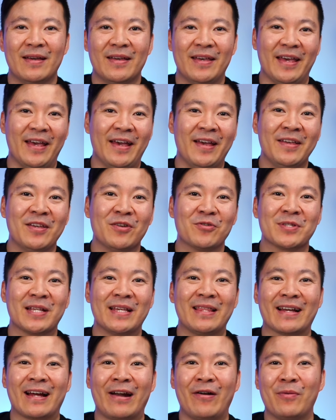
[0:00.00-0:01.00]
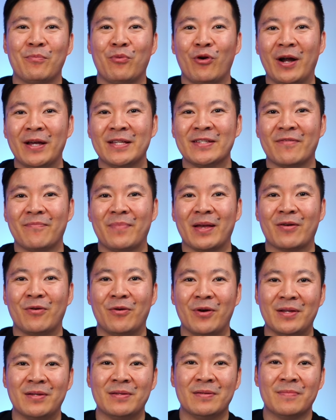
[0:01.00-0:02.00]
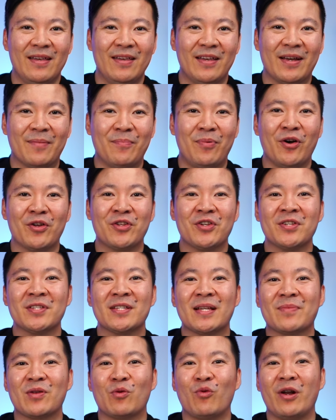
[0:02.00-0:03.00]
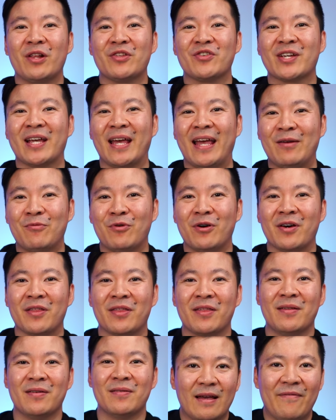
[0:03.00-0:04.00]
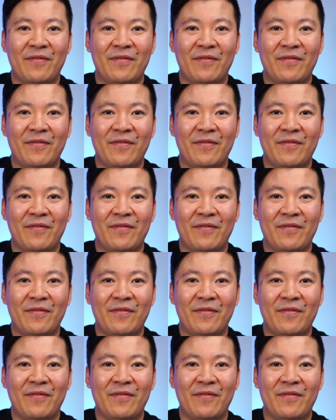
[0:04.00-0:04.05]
Here, you'll see the current price of Bitcoin. You can purchase up to 100k worth.